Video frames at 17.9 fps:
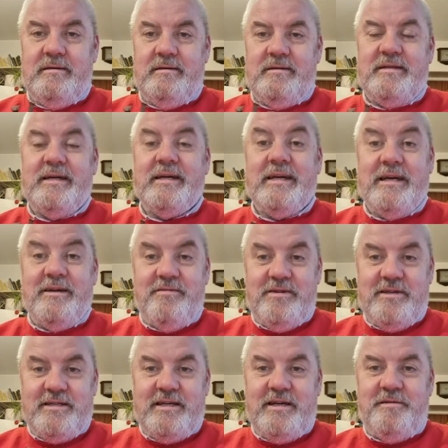Take care of
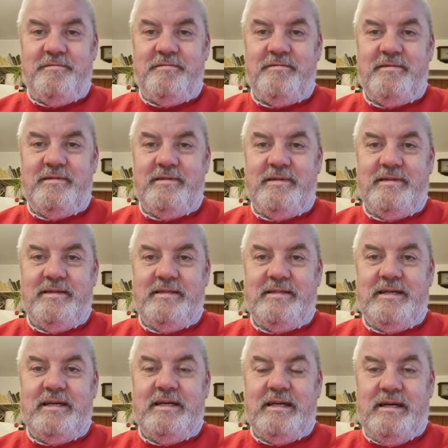yourself,
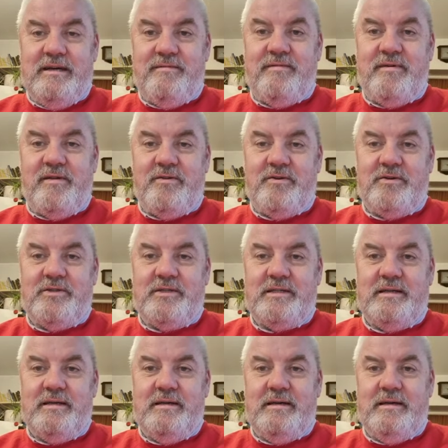take care of others,
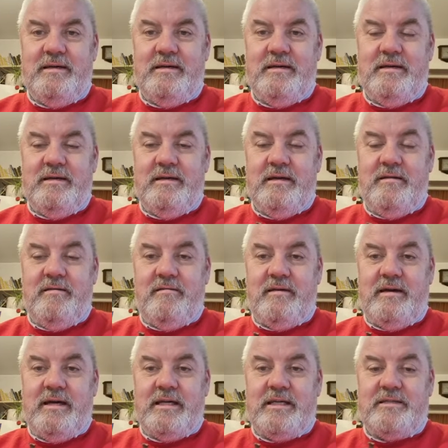and
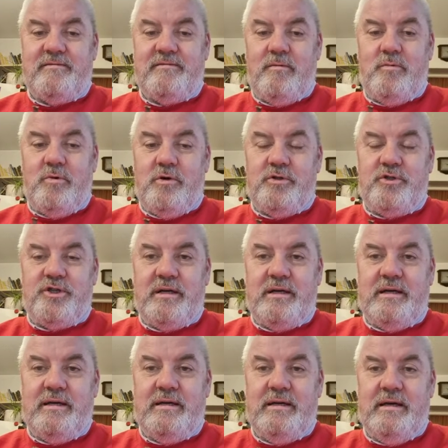thanks for watching.